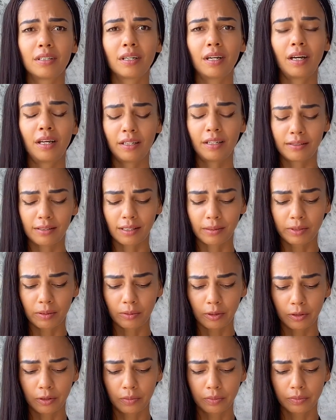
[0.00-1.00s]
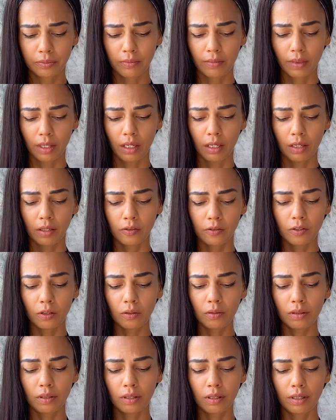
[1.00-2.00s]
Unacceptable.
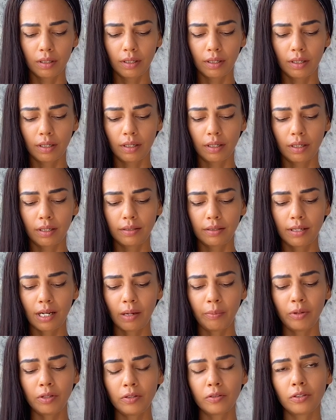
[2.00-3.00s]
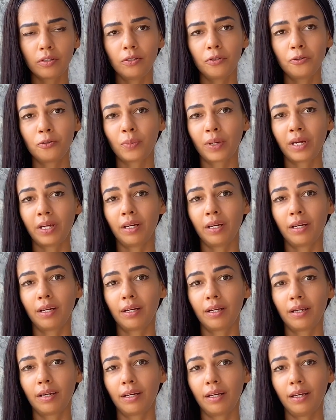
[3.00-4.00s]
So tampons are used by
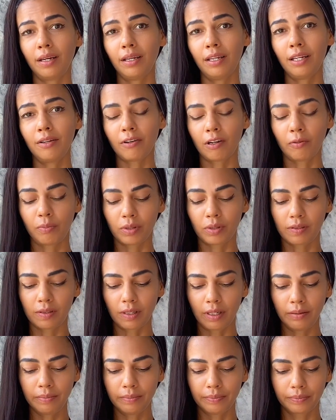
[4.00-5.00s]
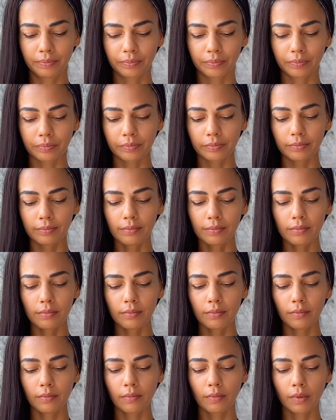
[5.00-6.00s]
85%,
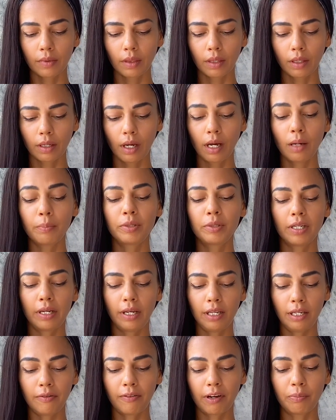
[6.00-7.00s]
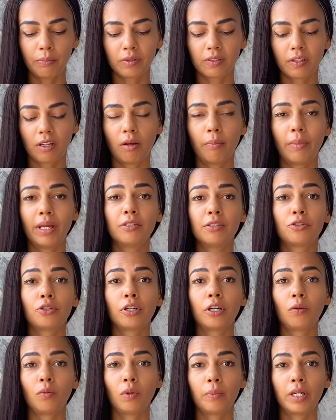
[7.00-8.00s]
up to 85% of
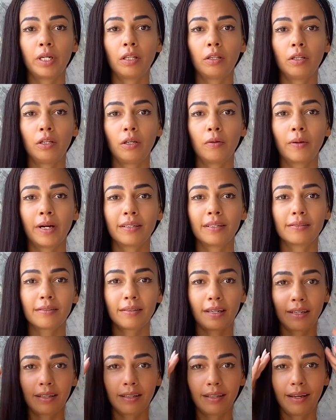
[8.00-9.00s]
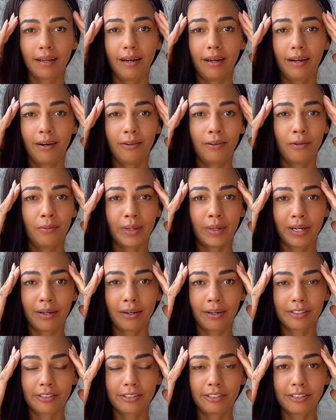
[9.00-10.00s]
menstruating women in the US. Like, oh my
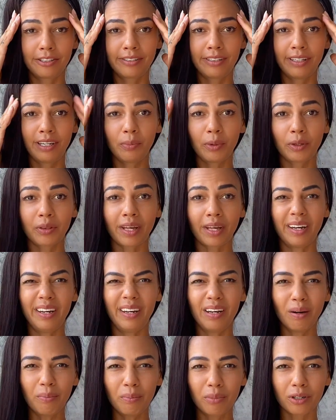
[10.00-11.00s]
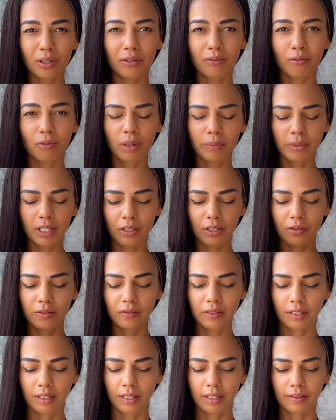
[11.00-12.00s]
gosh, just think about that number of women
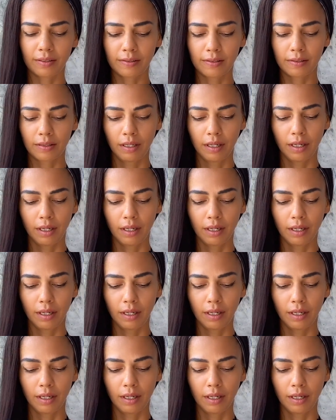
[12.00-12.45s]
using this.